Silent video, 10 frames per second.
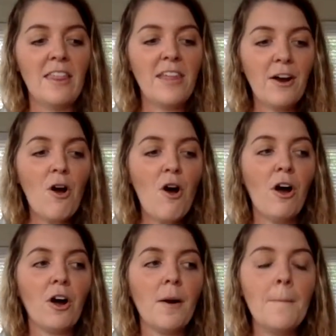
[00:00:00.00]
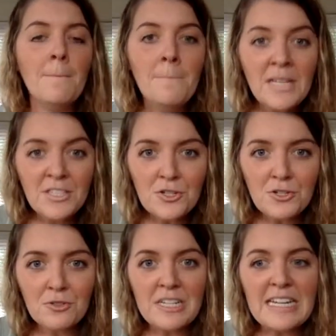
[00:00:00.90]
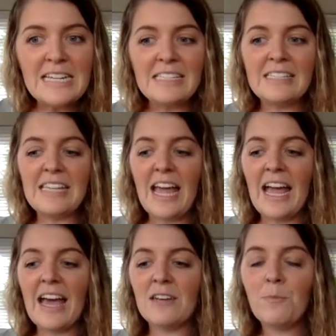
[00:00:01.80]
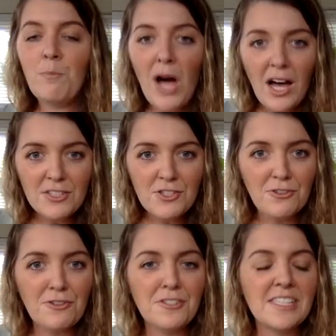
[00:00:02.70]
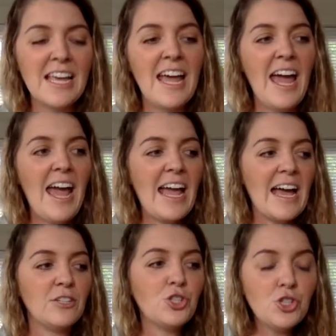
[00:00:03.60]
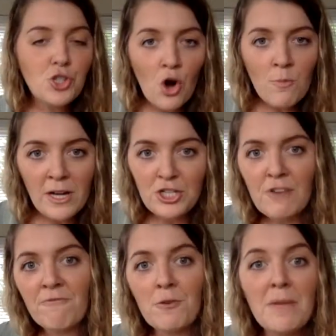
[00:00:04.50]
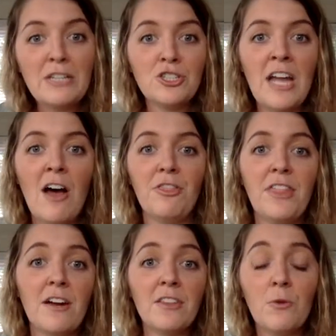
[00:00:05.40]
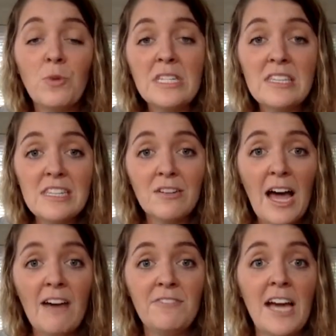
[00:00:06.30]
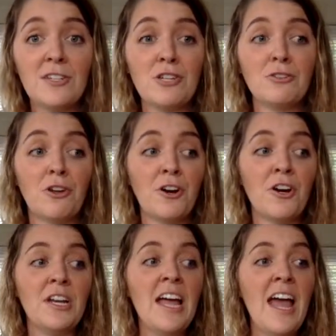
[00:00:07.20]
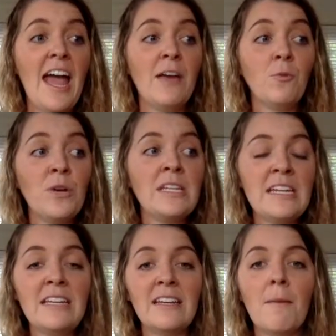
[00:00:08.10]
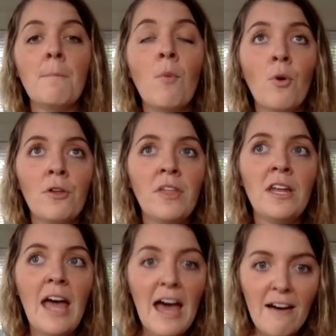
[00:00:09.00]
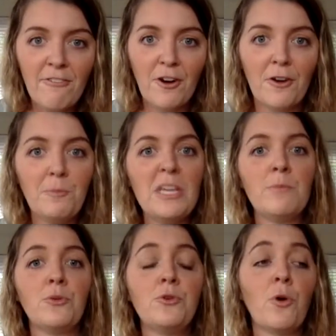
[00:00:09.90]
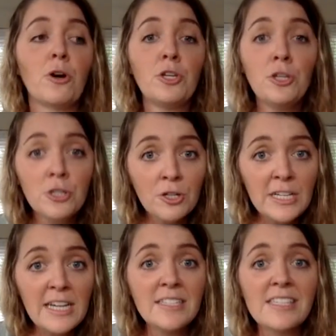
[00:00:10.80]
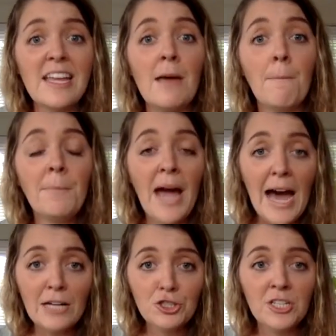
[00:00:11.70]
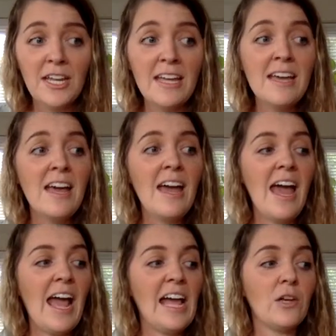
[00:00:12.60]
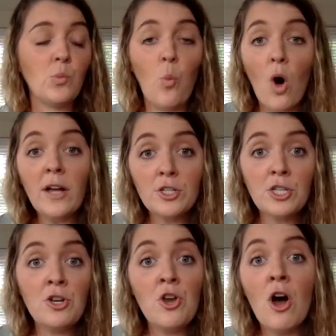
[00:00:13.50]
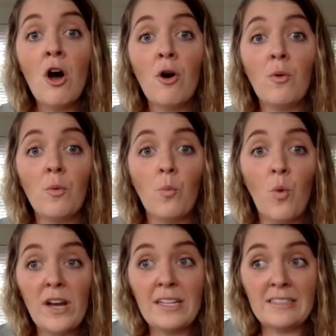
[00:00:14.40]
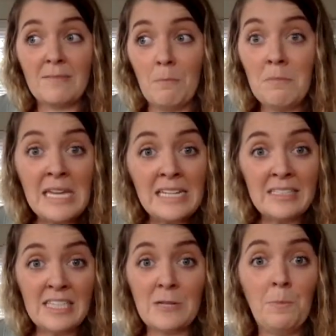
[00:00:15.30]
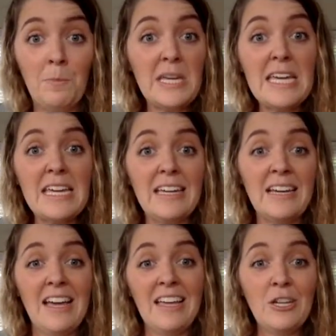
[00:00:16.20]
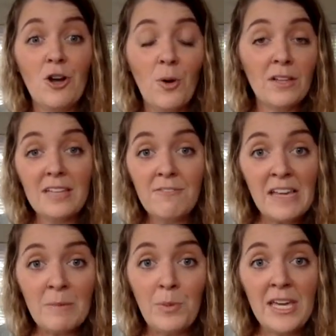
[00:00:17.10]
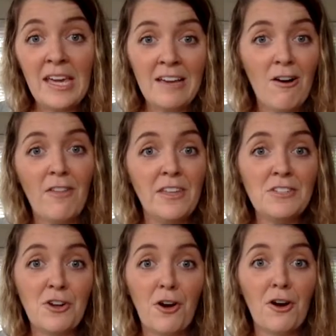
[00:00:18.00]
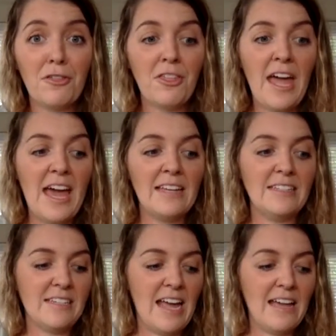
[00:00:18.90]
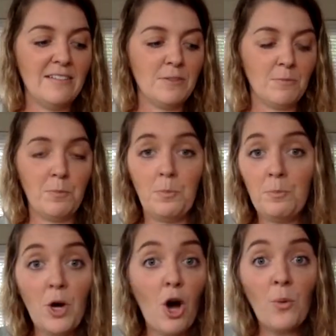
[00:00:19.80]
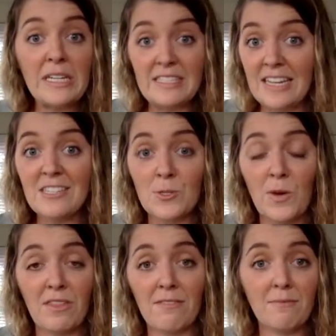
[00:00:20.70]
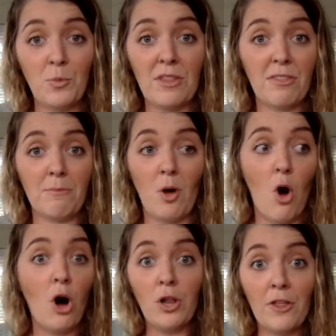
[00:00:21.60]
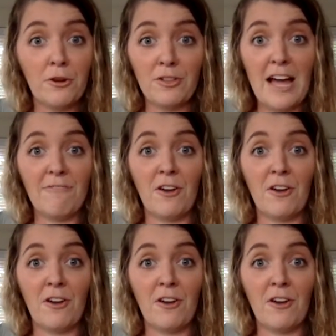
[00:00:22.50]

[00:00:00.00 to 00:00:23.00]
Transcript: There are mysteries and puzzles and so much information out there that we still have yet to learn. And we need more than ever people who are curious and passionate and want to know what it means to be, you know, a living being on this earth and coexist with all other life